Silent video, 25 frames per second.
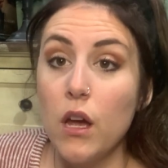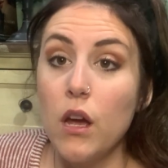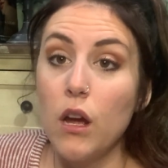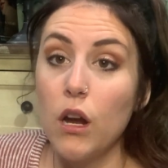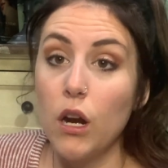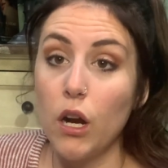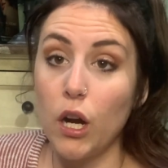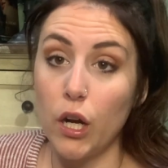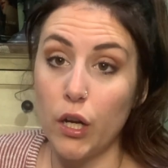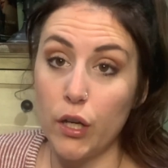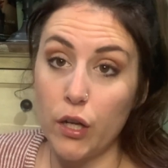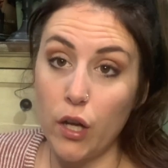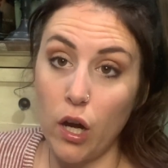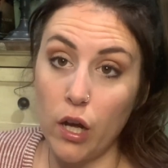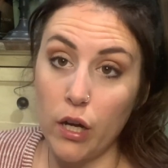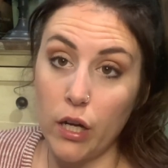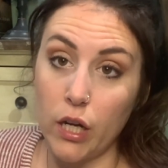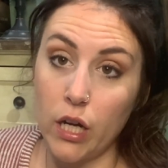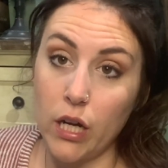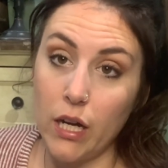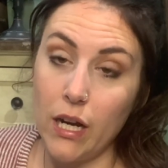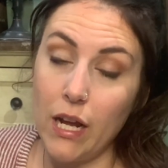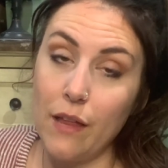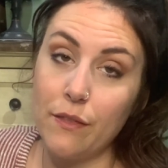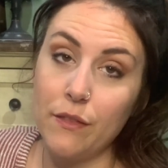her
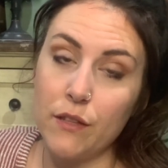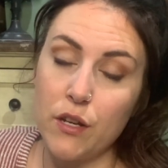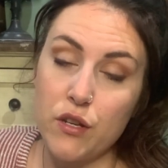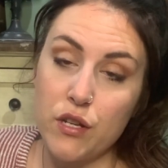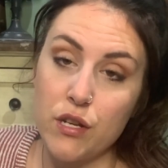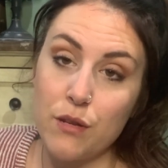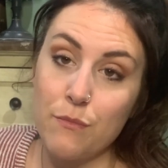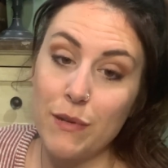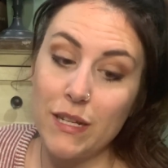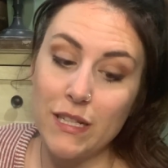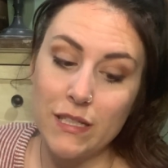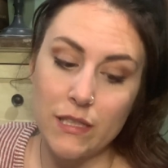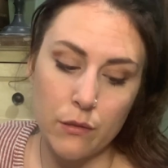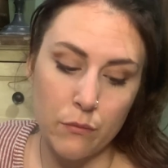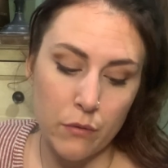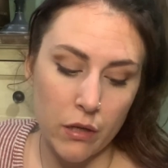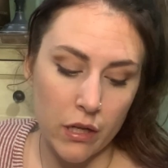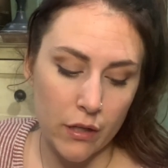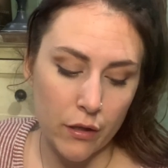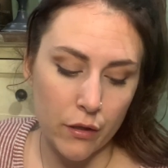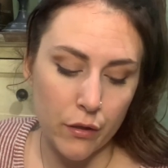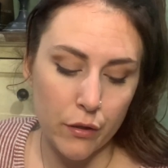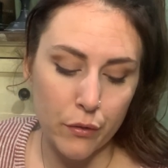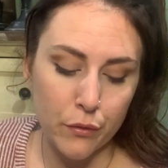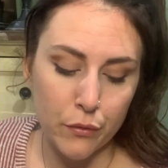daughter, and then she meets
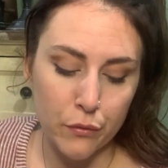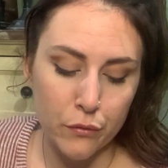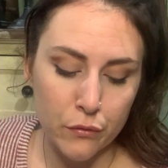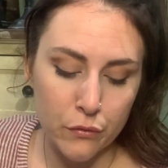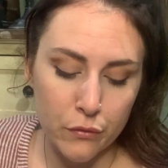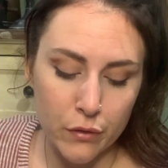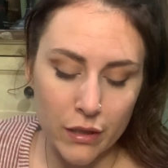someone who